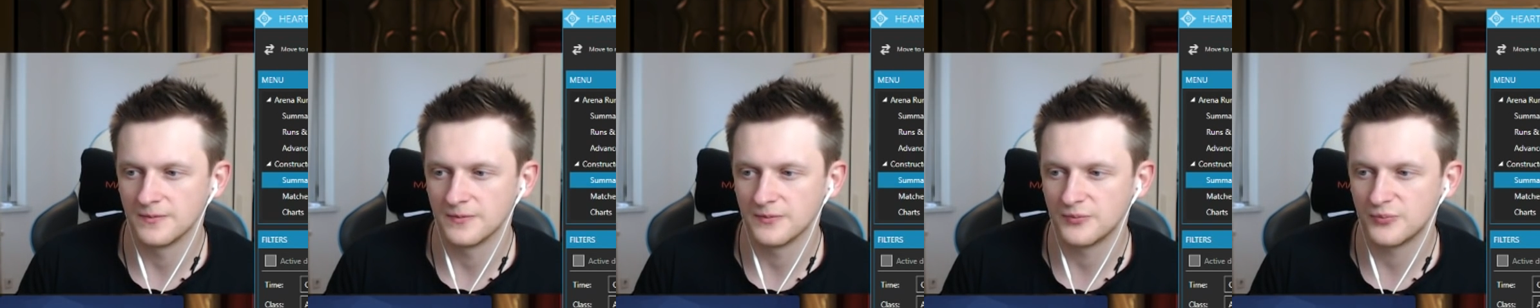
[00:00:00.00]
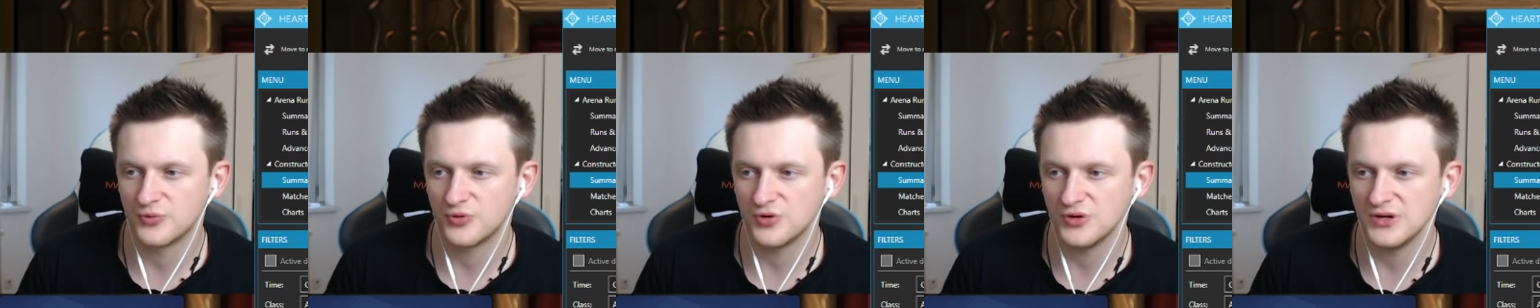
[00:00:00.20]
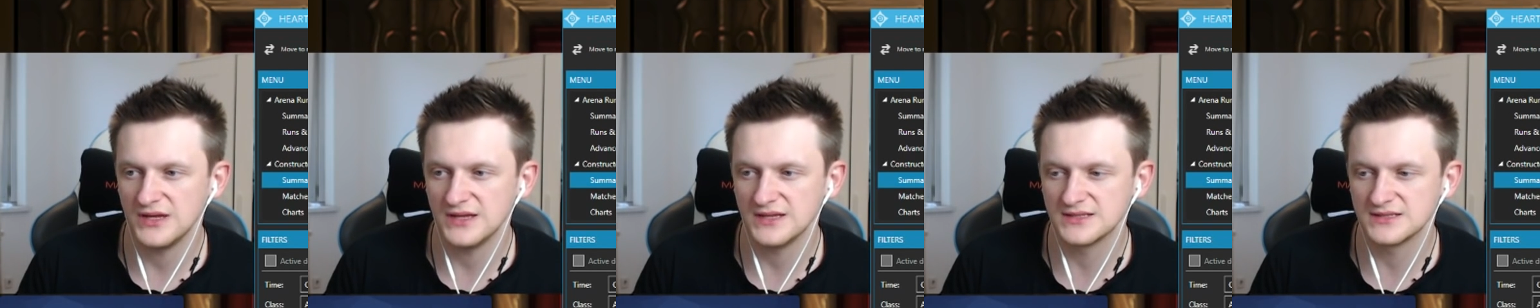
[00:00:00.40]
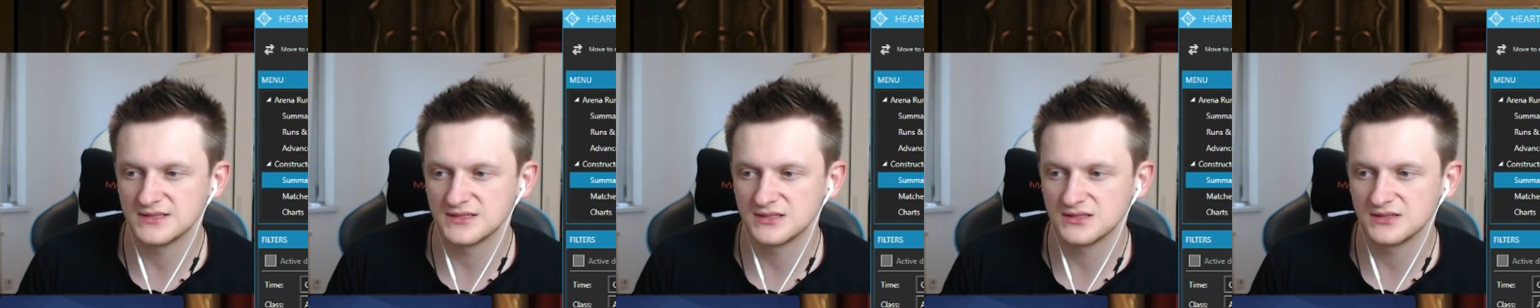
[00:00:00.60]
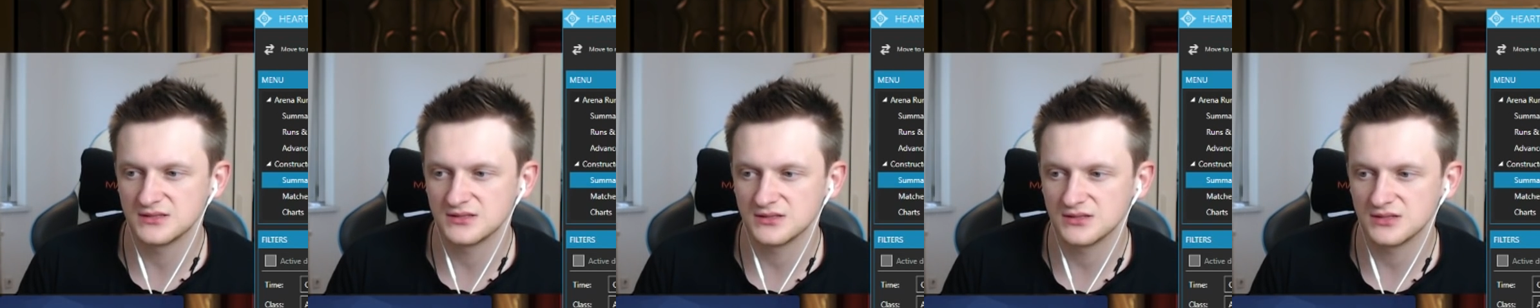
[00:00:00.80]

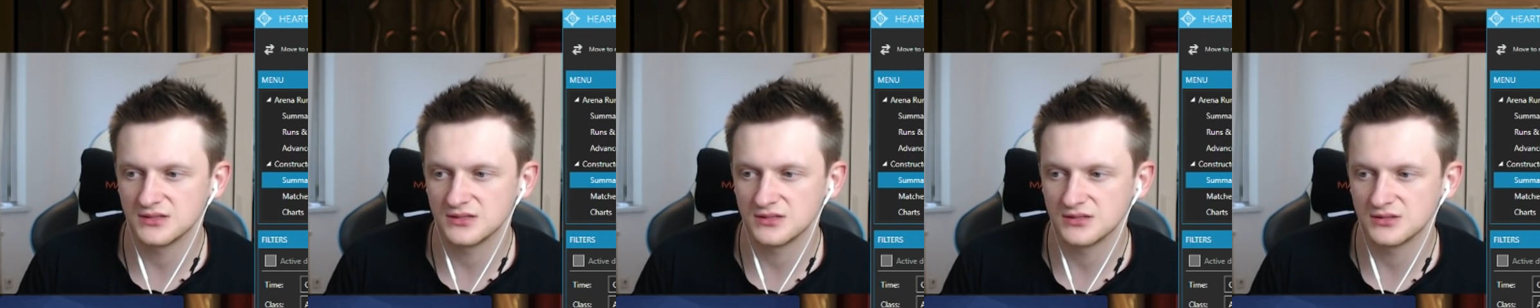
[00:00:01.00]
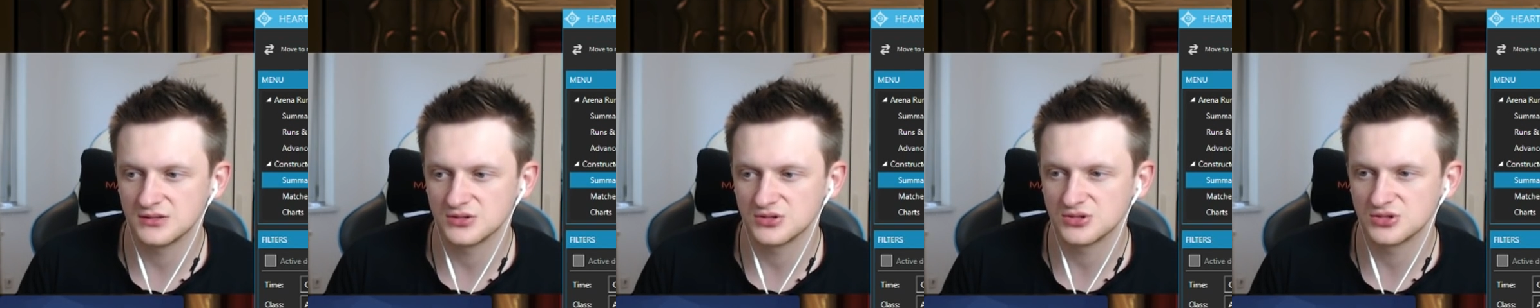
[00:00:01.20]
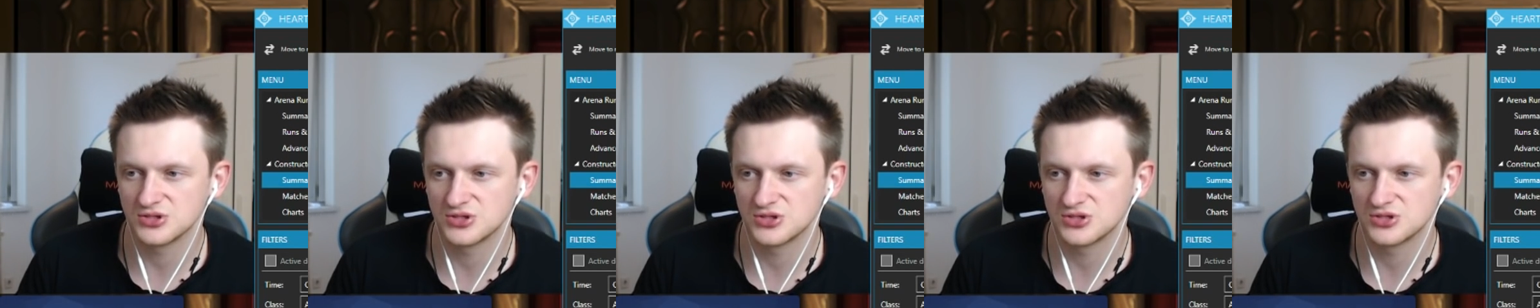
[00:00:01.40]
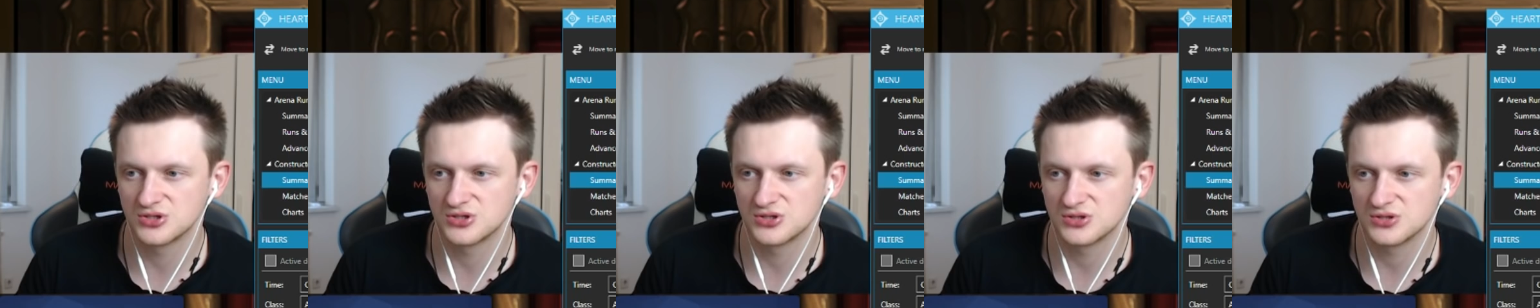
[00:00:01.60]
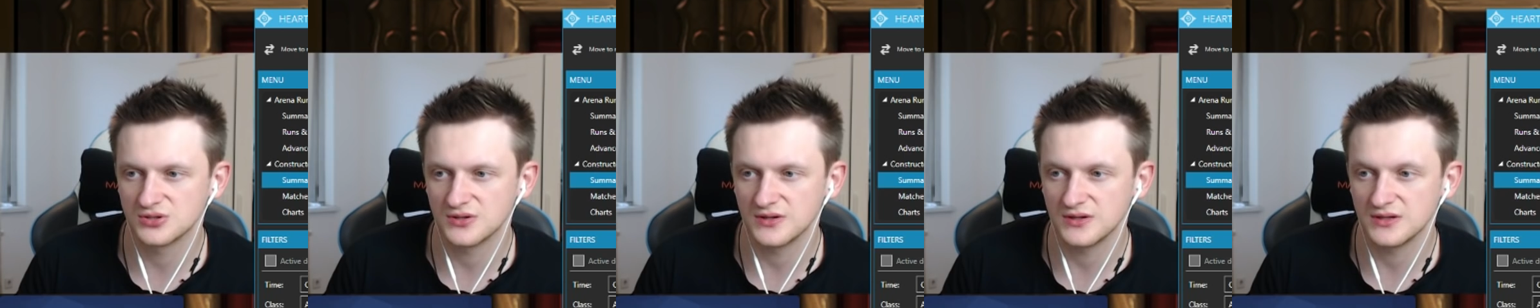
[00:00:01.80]
Priest
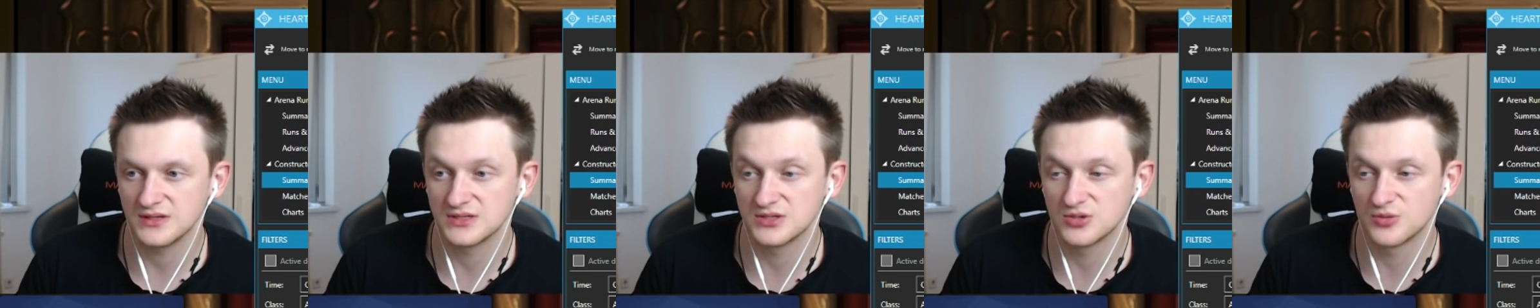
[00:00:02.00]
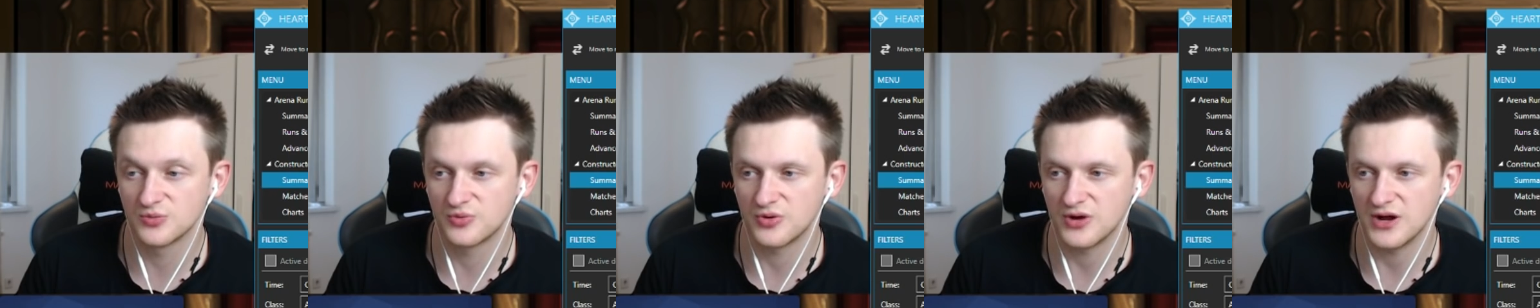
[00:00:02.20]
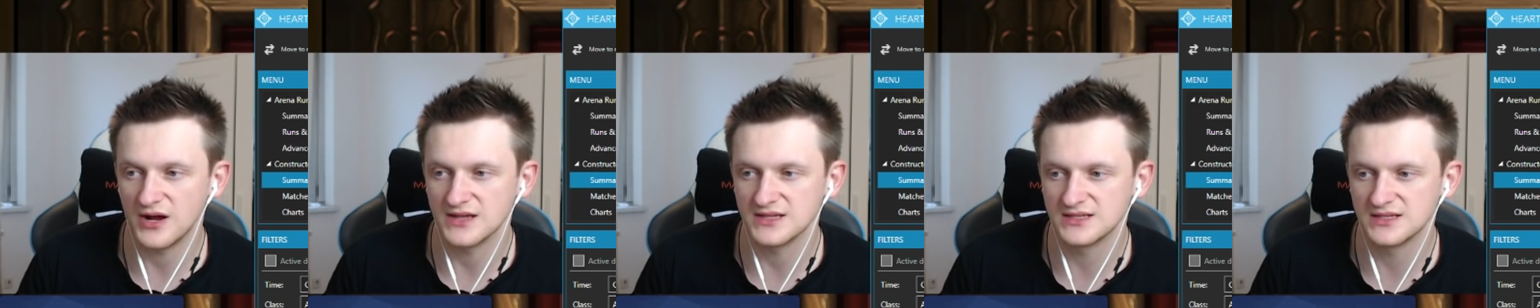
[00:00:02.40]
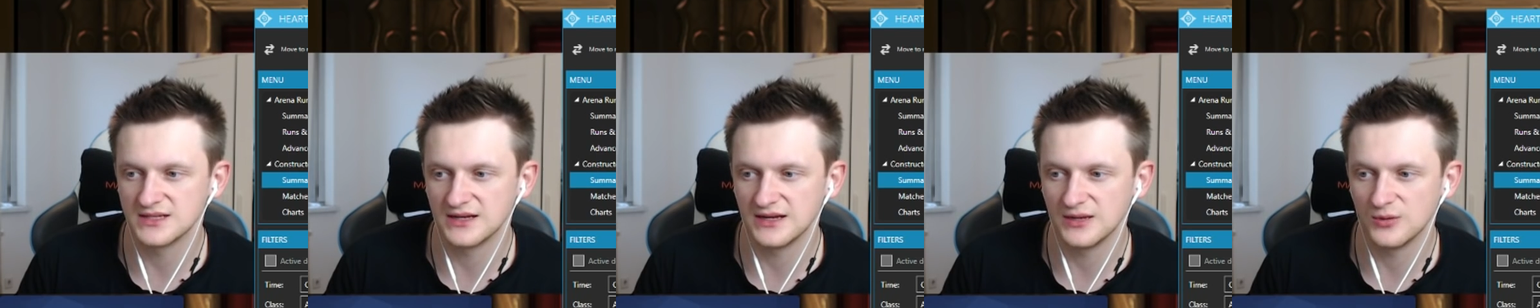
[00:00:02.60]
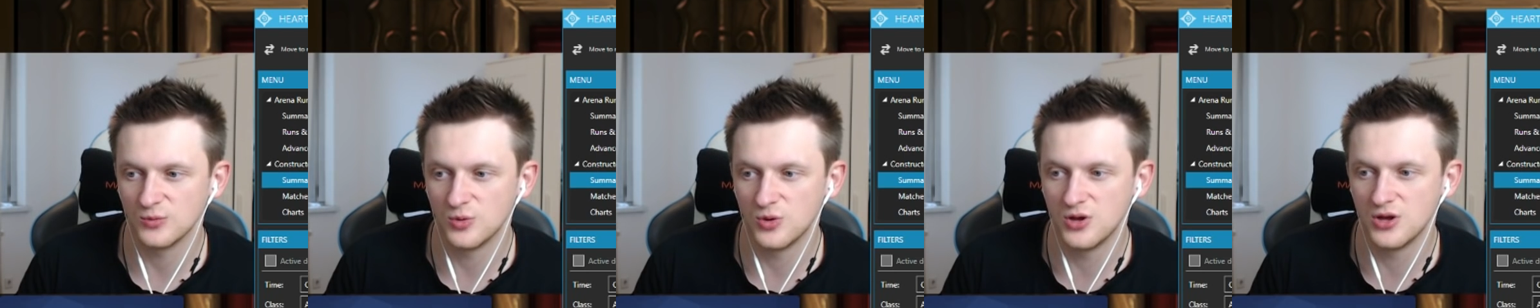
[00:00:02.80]
is surprisingly
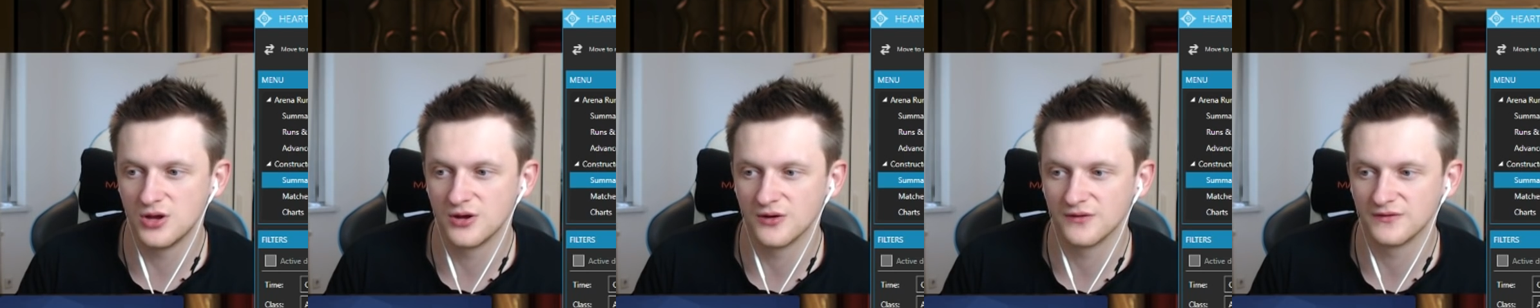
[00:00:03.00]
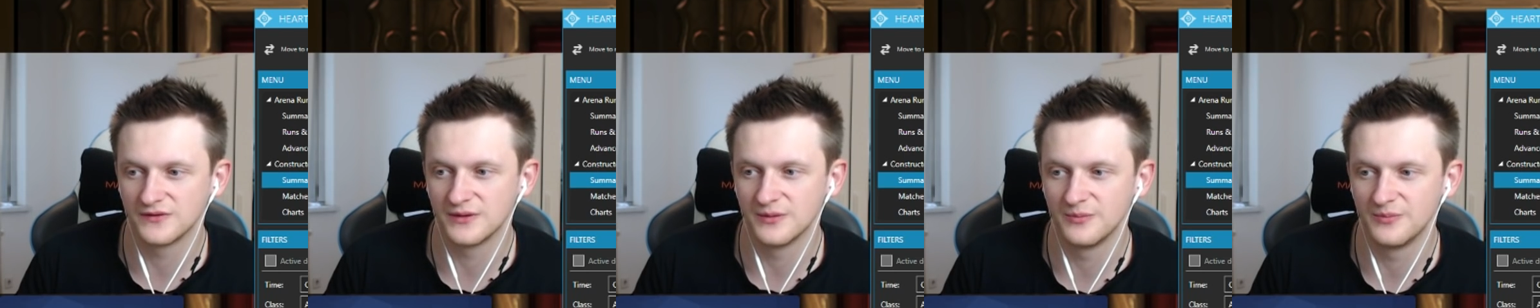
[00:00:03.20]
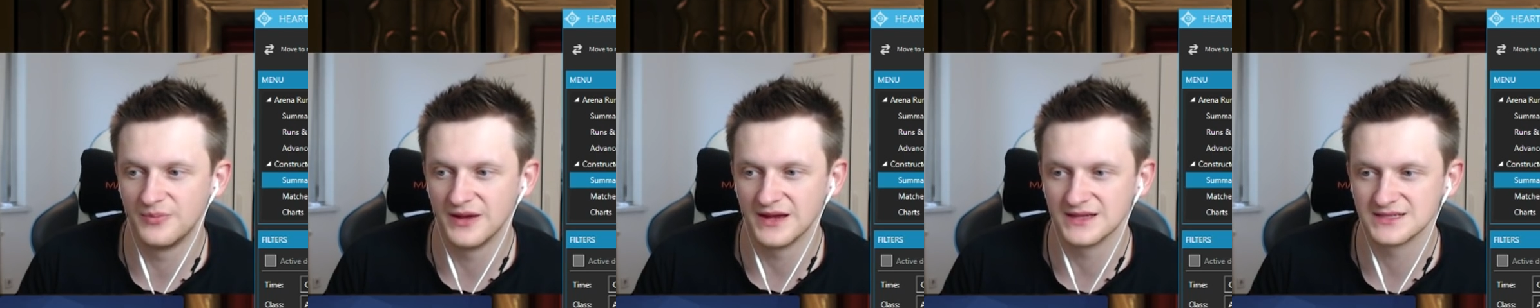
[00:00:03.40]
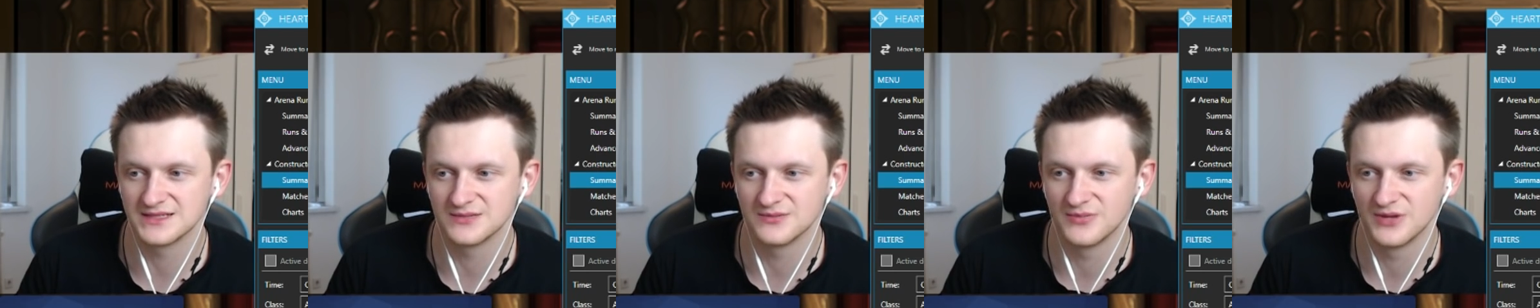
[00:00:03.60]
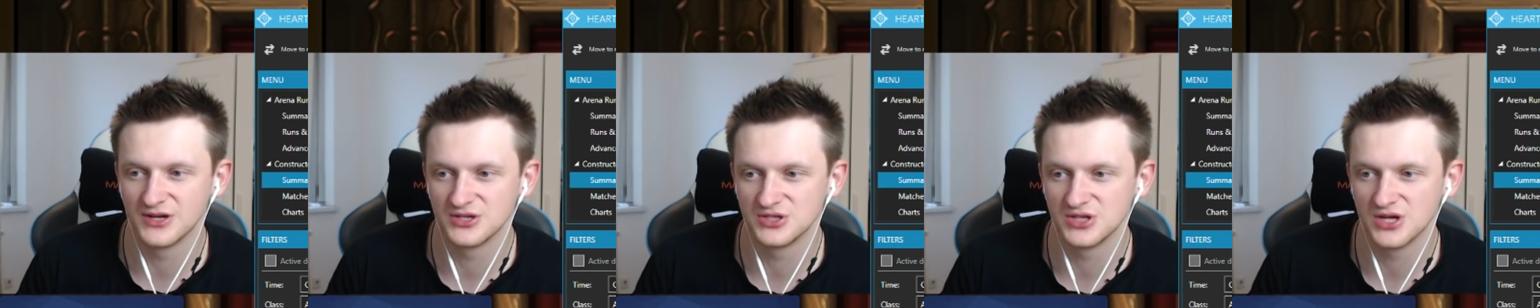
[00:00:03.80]
one of the best
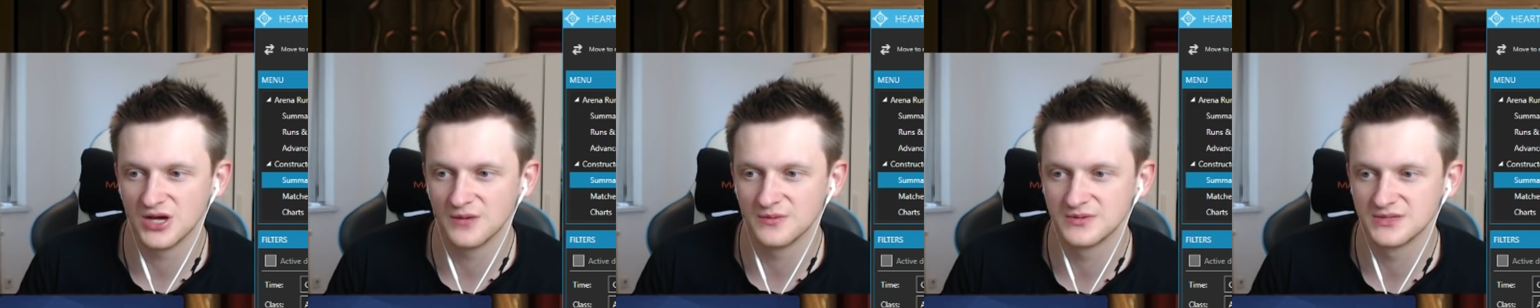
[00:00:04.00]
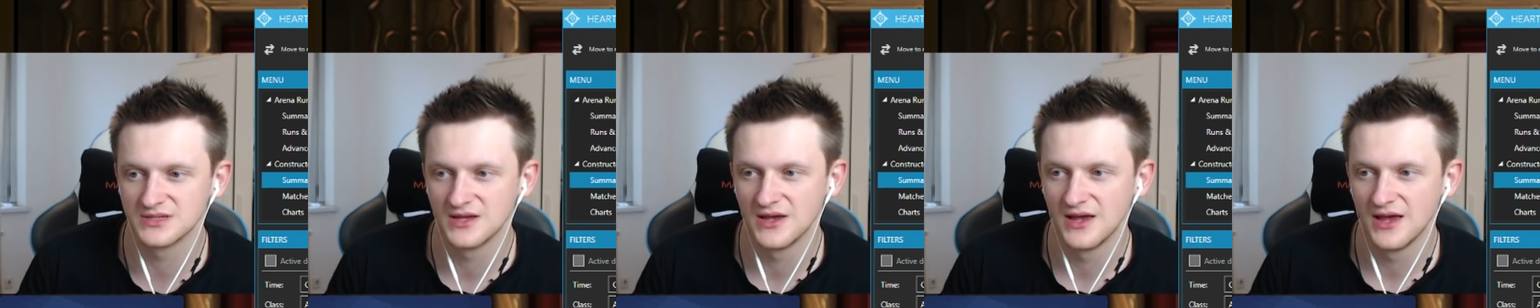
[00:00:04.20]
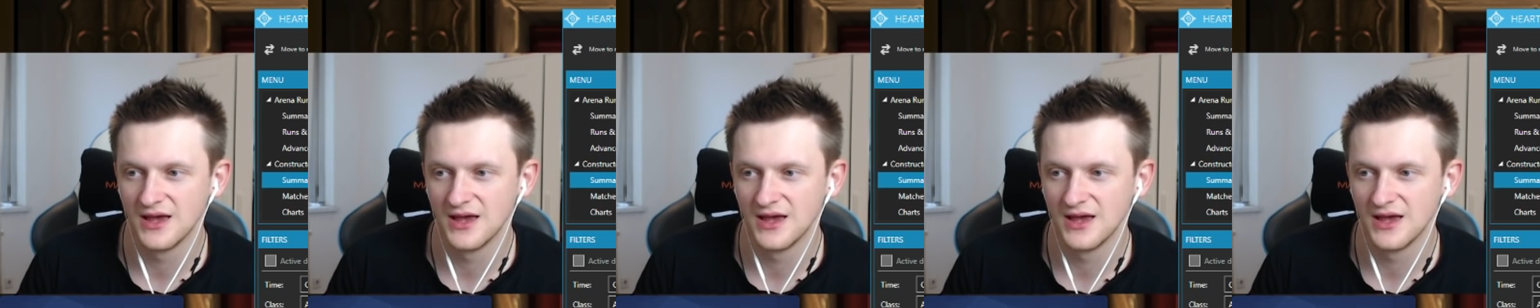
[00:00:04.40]
matchups.